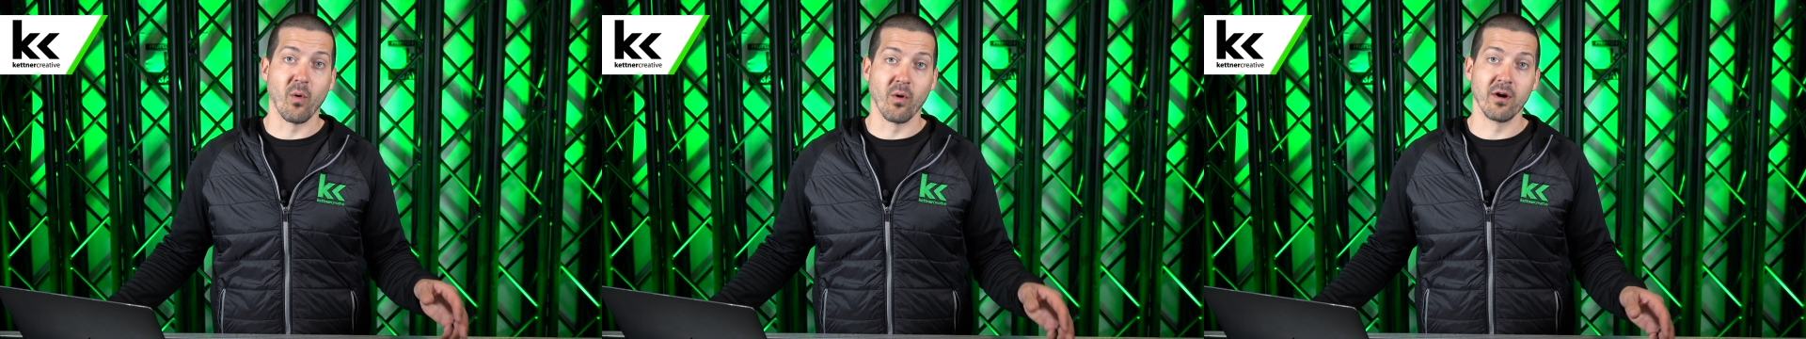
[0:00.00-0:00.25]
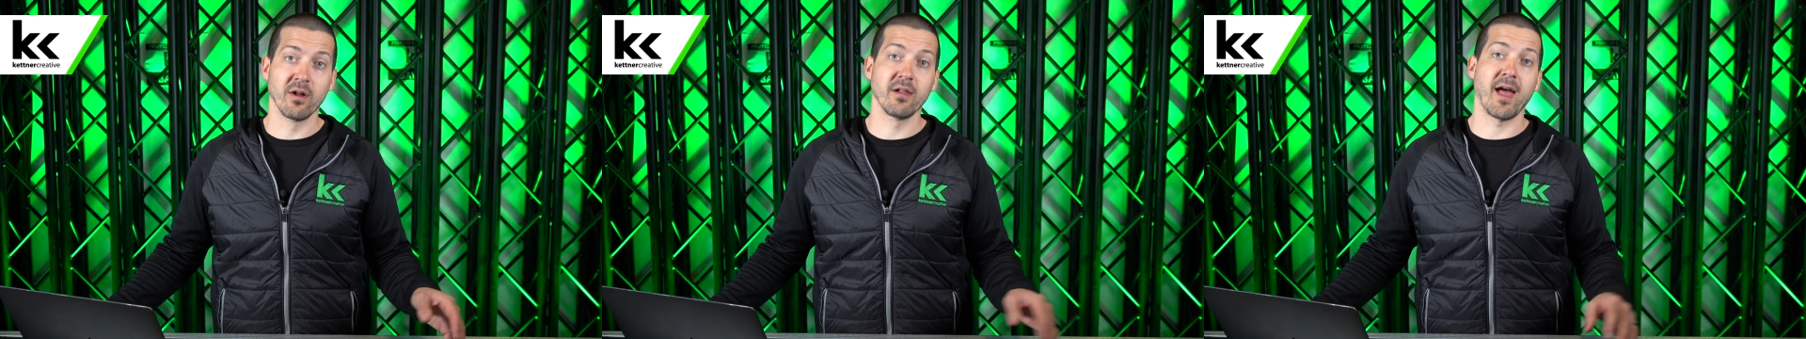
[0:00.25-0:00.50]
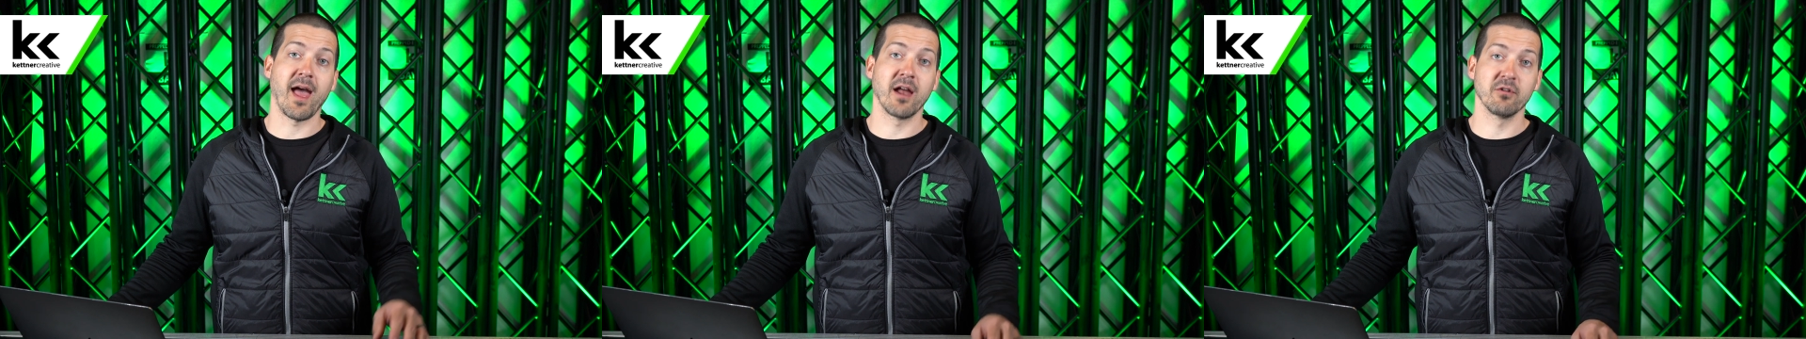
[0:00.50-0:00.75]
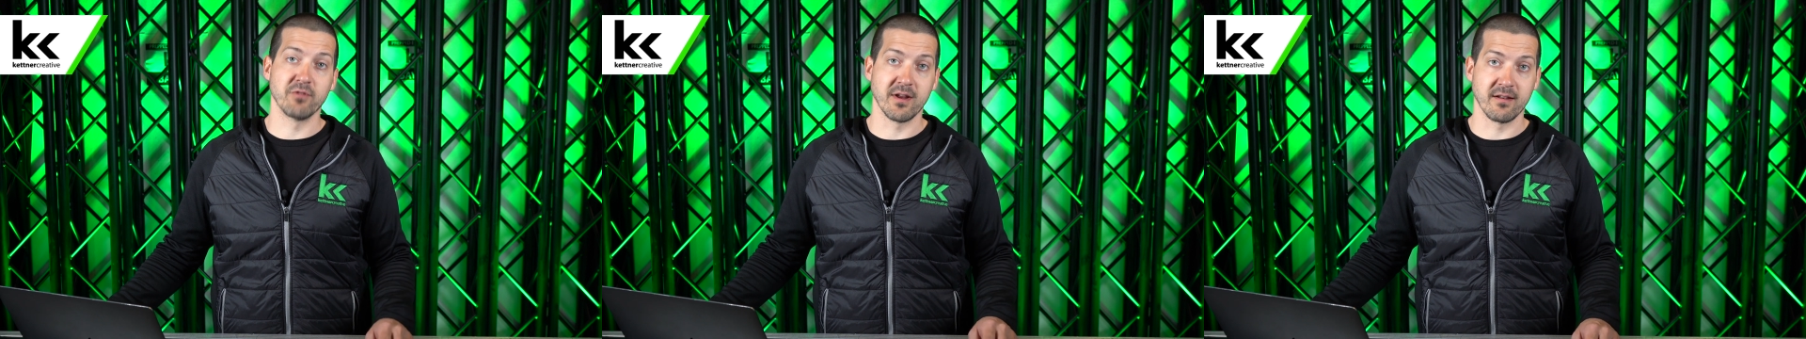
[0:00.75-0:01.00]
oral
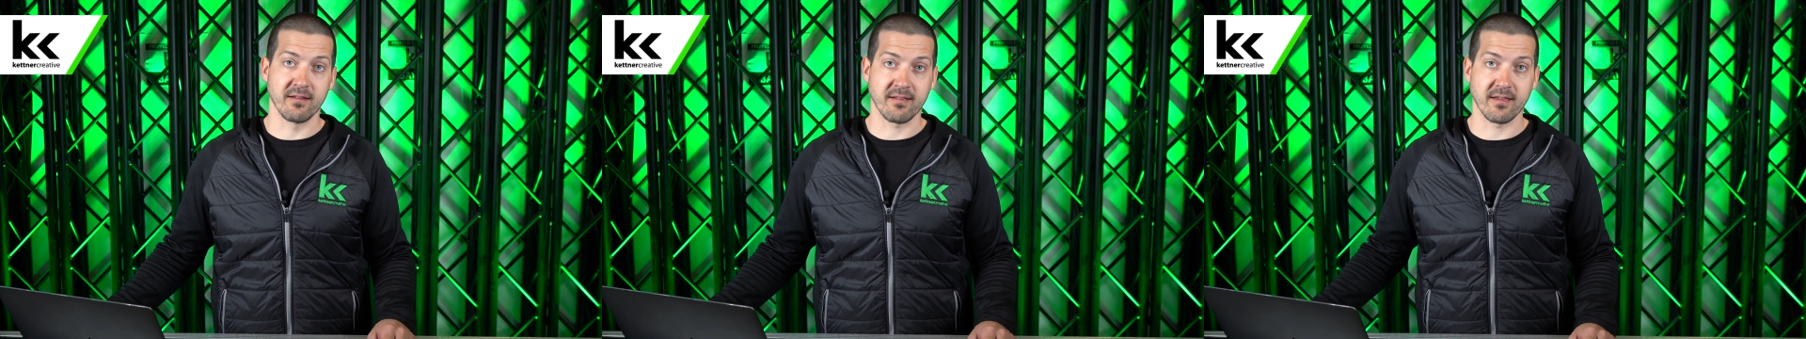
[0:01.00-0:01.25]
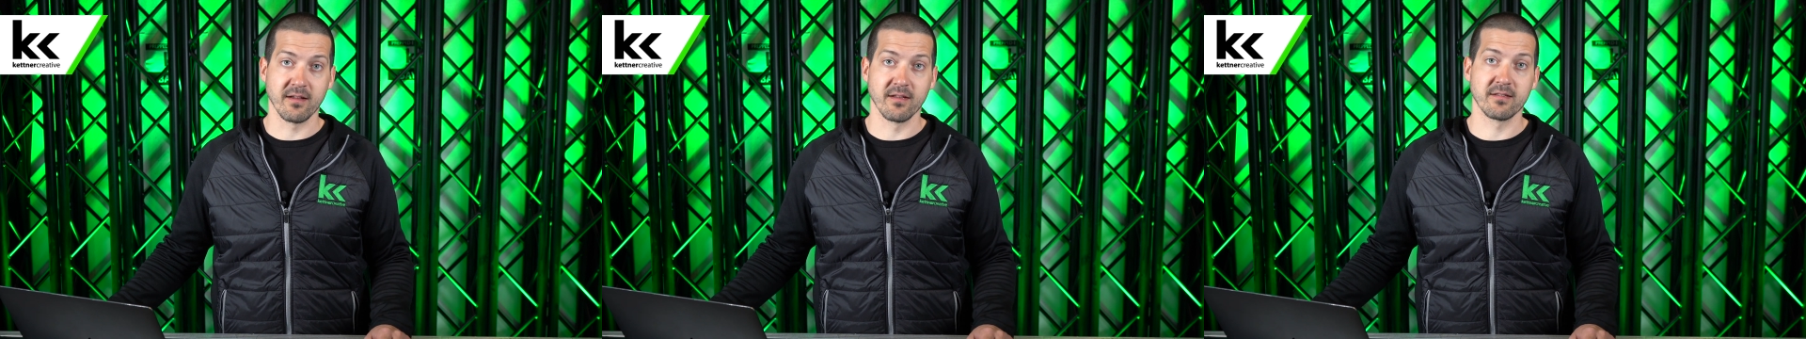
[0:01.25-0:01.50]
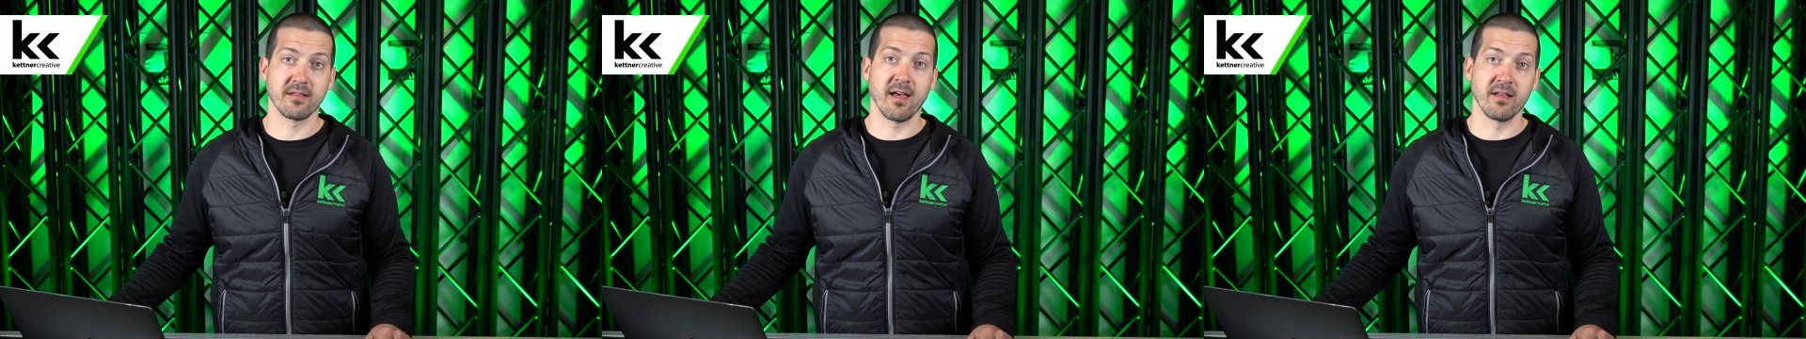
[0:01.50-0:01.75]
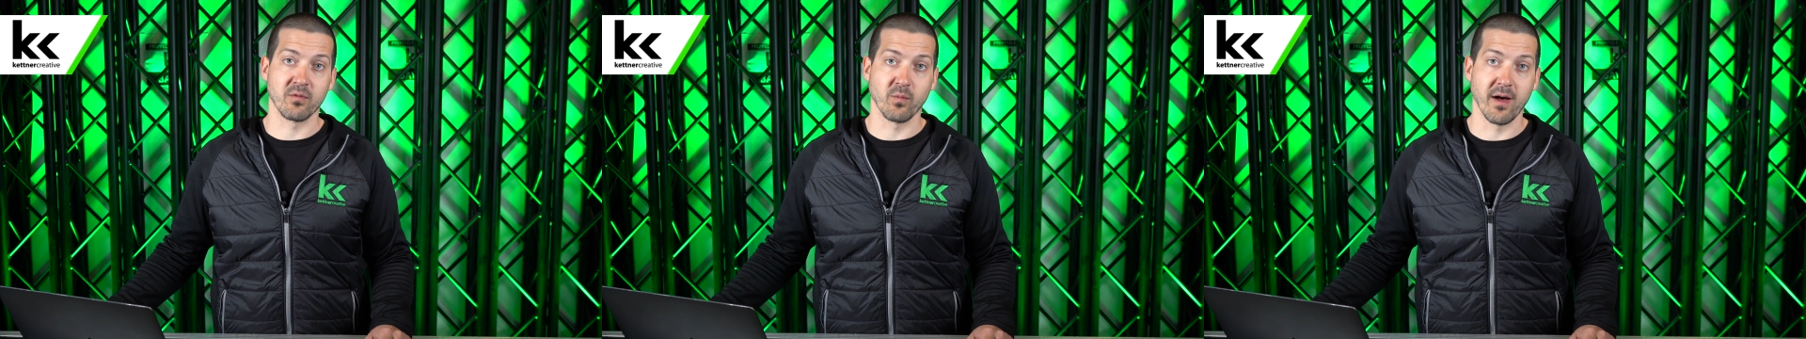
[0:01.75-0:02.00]
and written skills
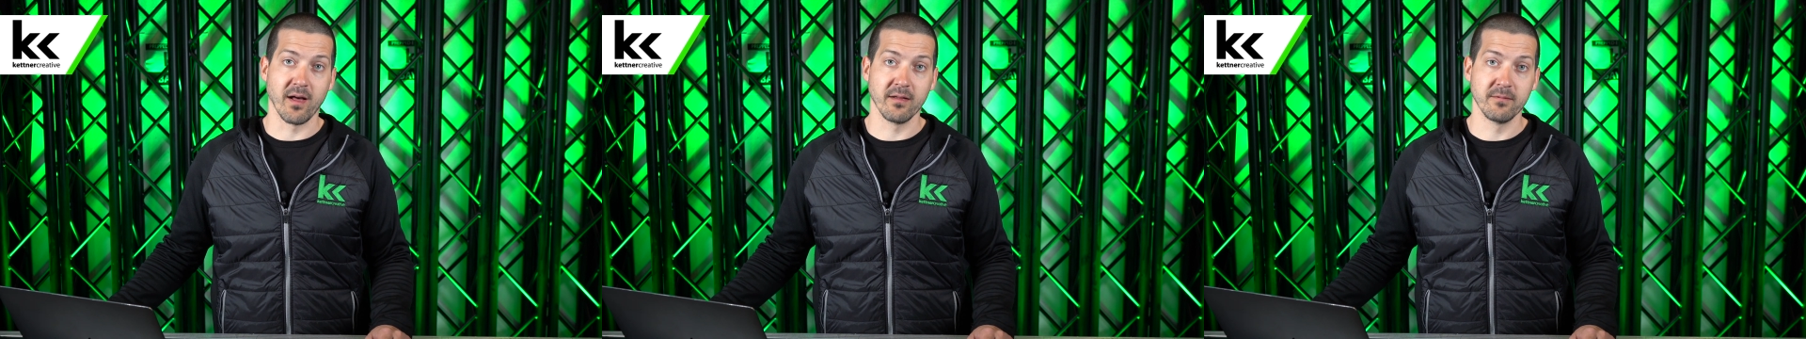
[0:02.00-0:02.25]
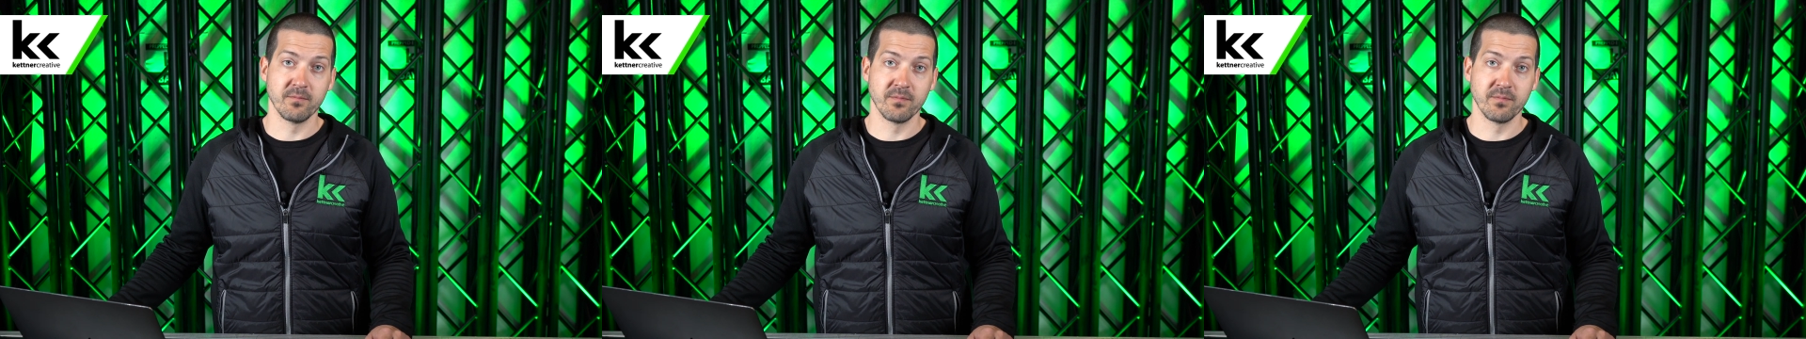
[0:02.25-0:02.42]
as well.